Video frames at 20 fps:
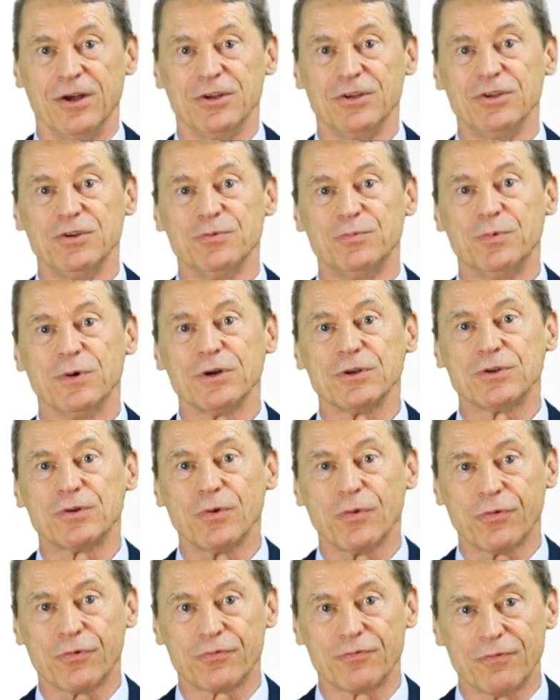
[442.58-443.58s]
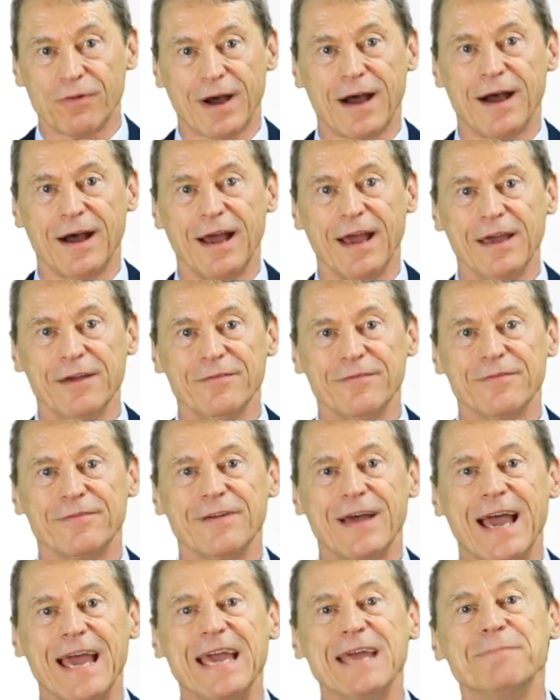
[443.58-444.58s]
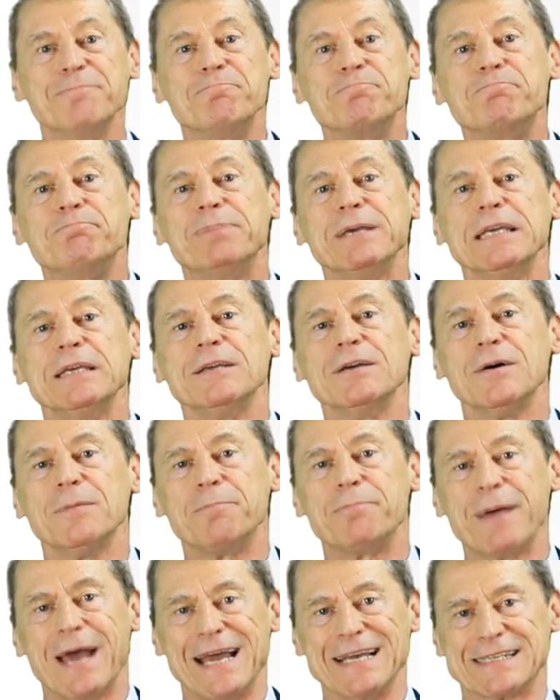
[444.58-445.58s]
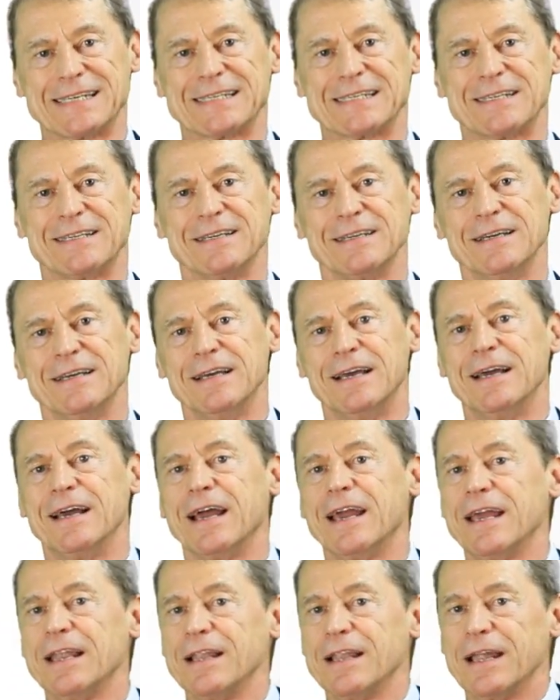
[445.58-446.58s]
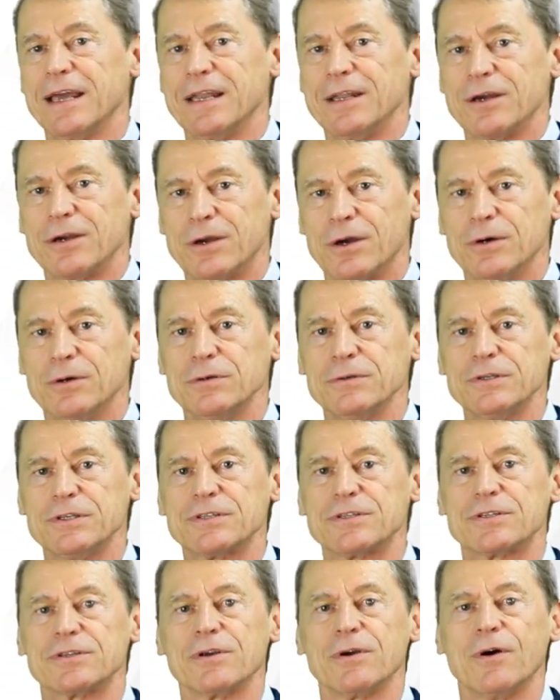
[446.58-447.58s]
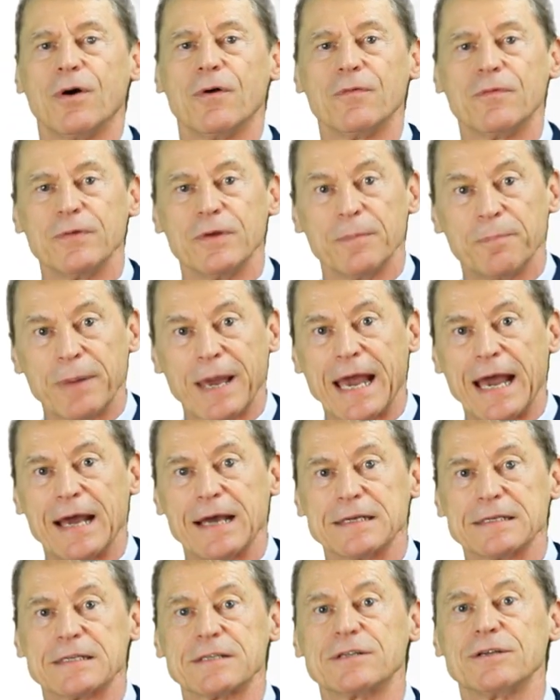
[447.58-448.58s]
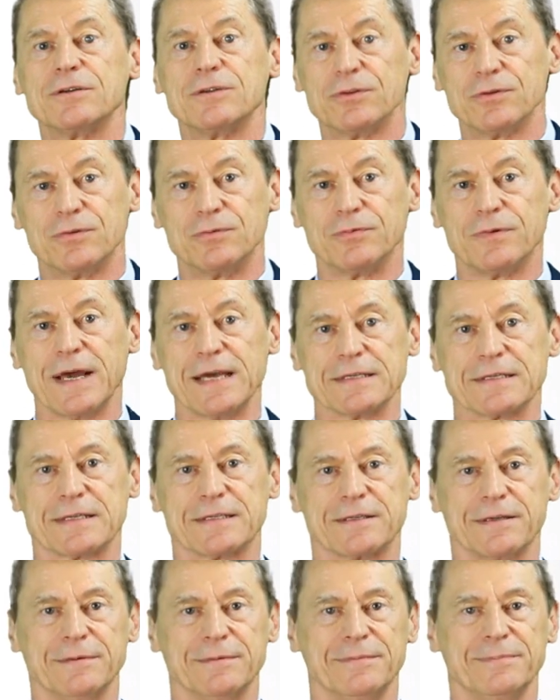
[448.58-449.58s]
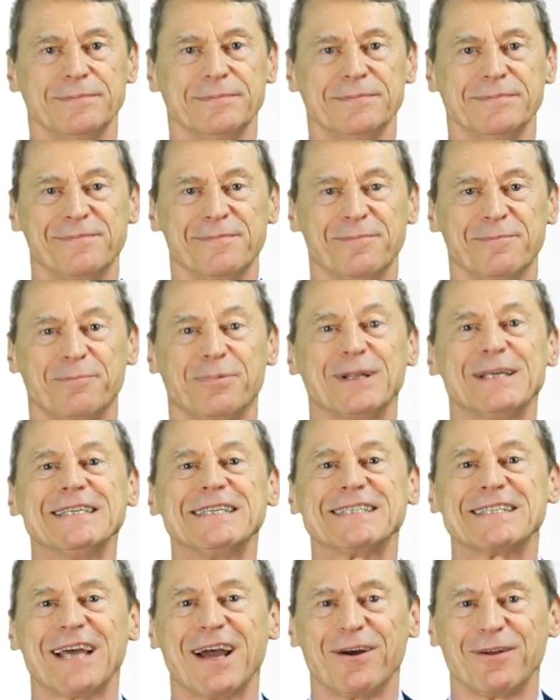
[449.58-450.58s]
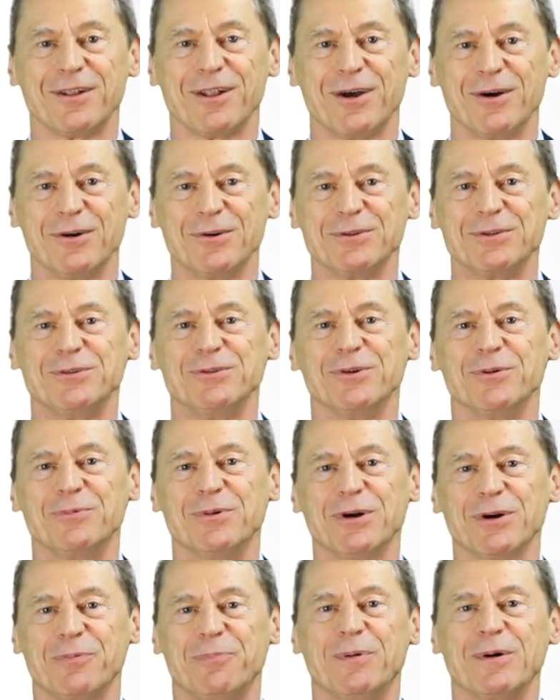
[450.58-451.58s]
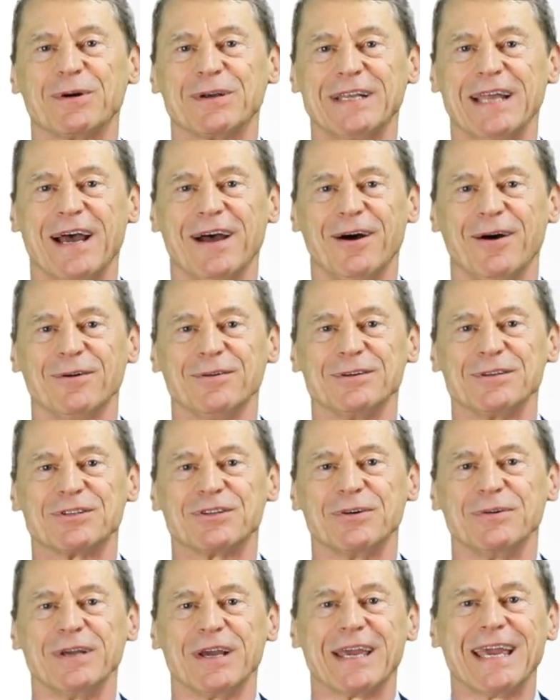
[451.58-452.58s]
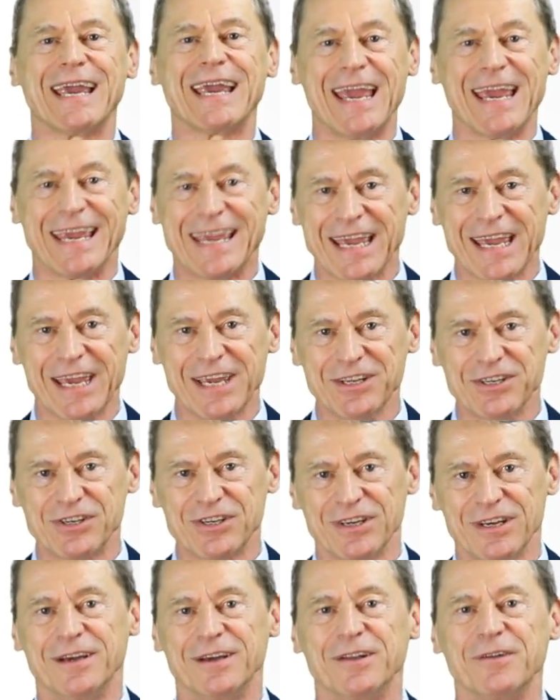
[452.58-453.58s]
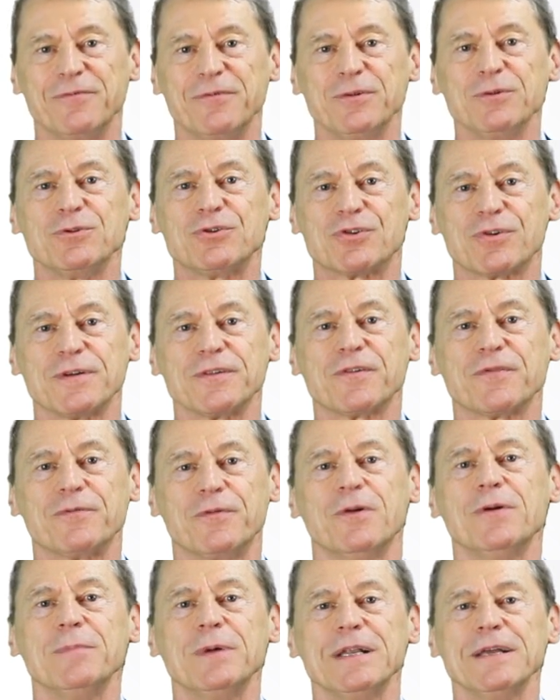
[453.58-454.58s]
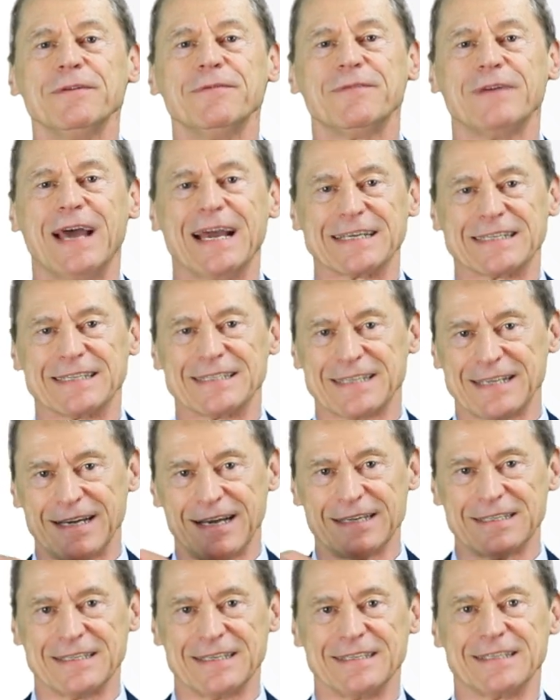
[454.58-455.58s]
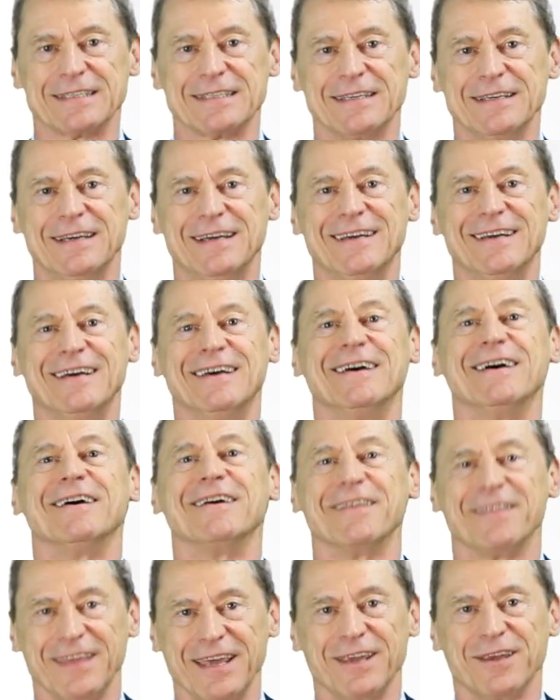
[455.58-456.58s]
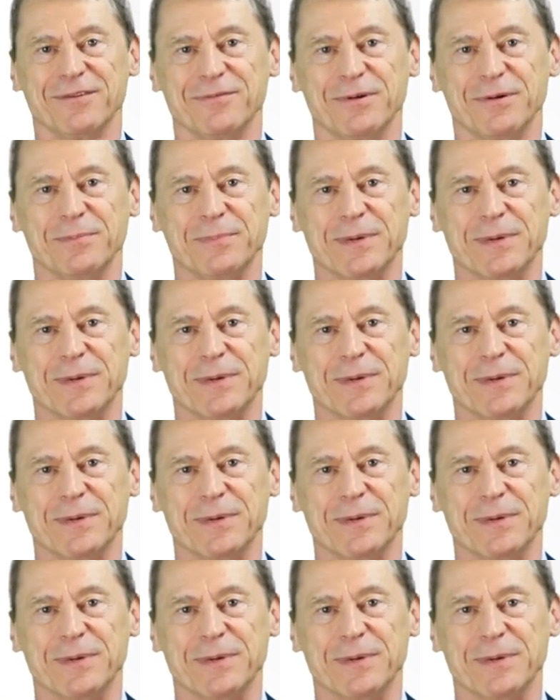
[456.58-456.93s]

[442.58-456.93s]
You want to thrive and be your best and lay the ghosts of your past to rest. Please download your workbook now so you can engage in a few transformative exercises. Thank you very